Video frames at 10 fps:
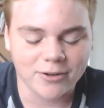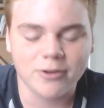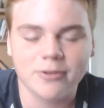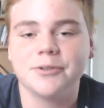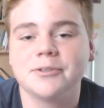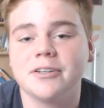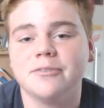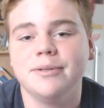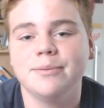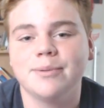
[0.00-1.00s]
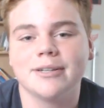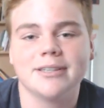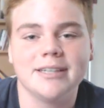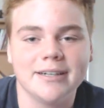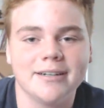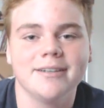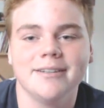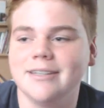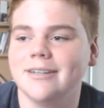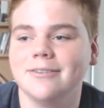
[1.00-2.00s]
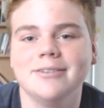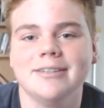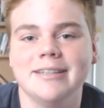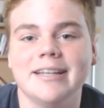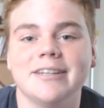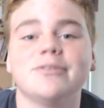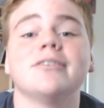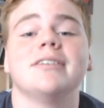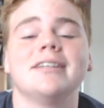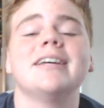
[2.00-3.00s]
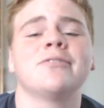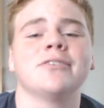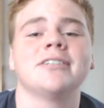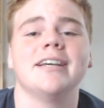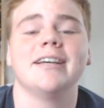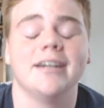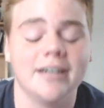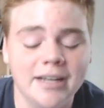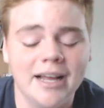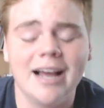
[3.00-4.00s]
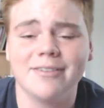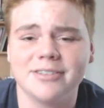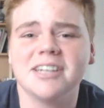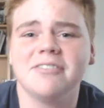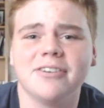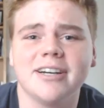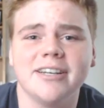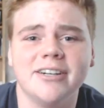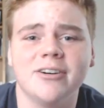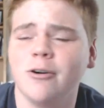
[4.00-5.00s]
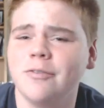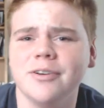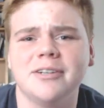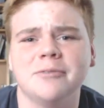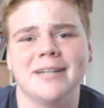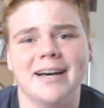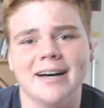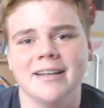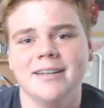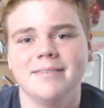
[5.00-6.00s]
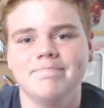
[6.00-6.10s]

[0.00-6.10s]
All those other people out there, you know, thanks for saying, "Have a safe flight, you know. Hopefully you don't die."